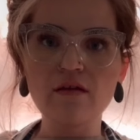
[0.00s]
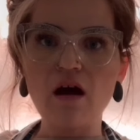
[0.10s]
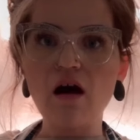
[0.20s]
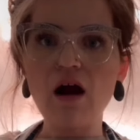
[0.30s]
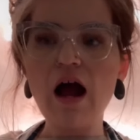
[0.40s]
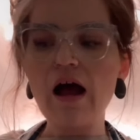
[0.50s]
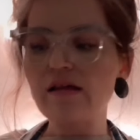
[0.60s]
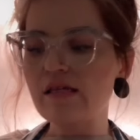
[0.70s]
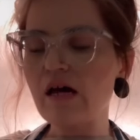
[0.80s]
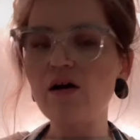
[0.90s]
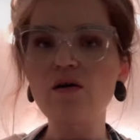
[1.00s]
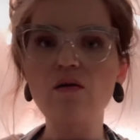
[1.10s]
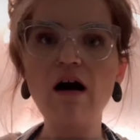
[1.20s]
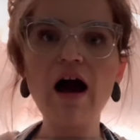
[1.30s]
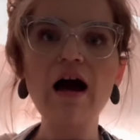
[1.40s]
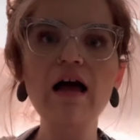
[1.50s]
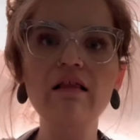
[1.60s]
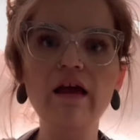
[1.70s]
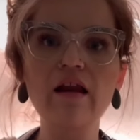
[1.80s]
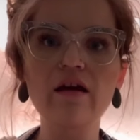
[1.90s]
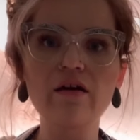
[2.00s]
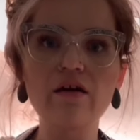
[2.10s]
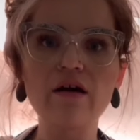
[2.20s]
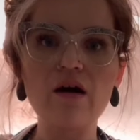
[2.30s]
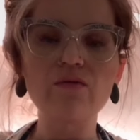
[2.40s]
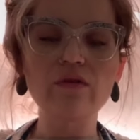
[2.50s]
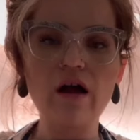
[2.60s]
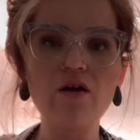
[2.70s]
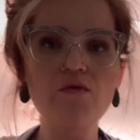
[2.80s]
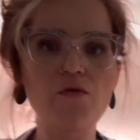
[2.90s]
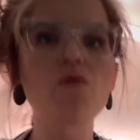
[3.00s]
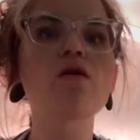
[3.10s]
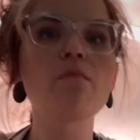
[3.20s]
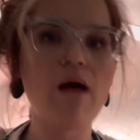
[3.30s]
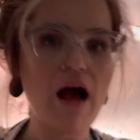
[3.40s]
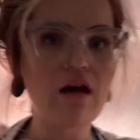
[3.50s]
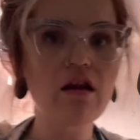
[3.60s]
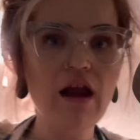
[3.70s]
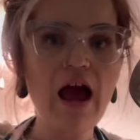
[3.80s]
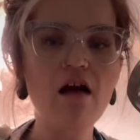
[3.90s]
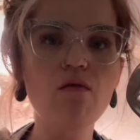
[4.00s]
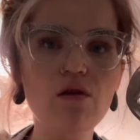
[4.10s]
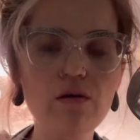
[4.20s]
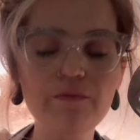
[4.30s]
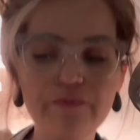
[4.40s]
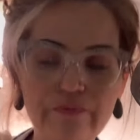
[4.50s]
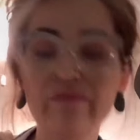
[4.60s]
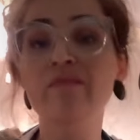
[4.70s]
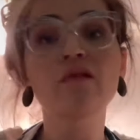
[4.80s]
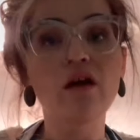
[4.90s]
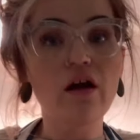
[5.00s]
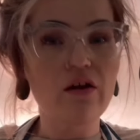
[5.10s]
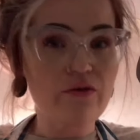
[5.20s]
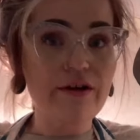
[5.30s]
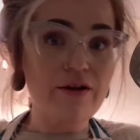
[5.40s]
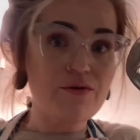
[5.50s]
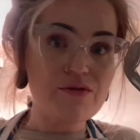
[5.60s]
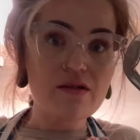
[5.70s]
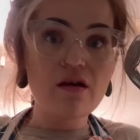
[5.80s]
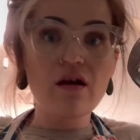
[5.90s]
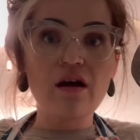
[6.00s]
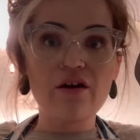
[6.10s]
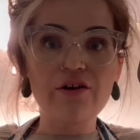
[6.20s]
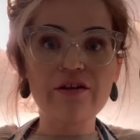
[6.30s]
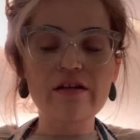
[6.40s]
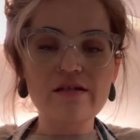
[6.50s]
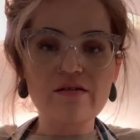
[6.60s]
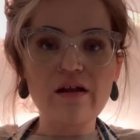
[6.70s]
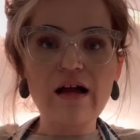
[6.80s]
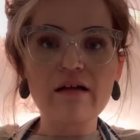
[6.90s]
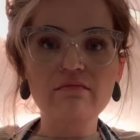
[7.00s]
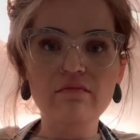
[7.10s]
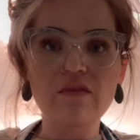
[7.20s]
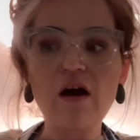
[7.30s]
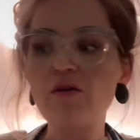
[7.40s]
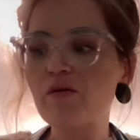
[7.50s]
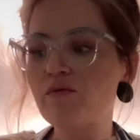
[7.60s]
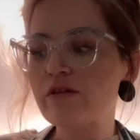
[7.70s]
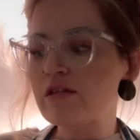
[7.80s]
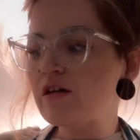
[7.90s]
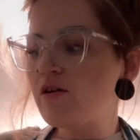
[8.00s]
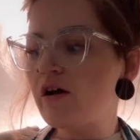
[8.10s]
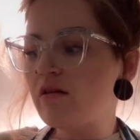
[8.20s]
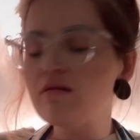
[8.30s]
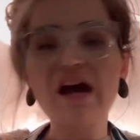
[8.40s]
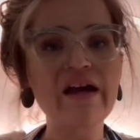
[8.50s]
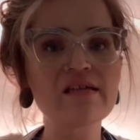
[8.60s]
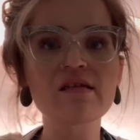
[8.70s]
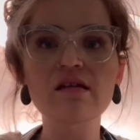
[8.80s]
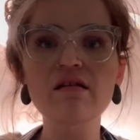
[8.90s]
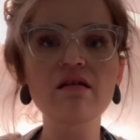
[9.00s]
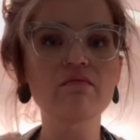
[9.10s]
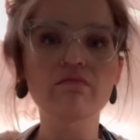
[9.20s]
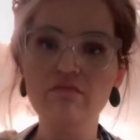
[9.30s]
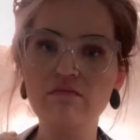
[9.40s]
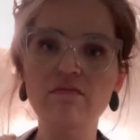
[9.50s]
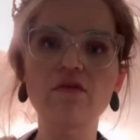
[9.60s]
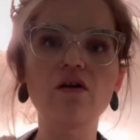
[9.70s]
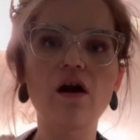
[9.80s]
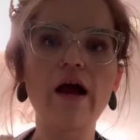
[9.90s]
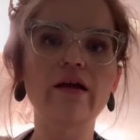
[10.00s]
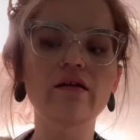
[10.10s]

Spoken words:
Alright, so I let it cook on low for about an hour. Who knows? Cooked it till I thought it was good. Tasted it. Great.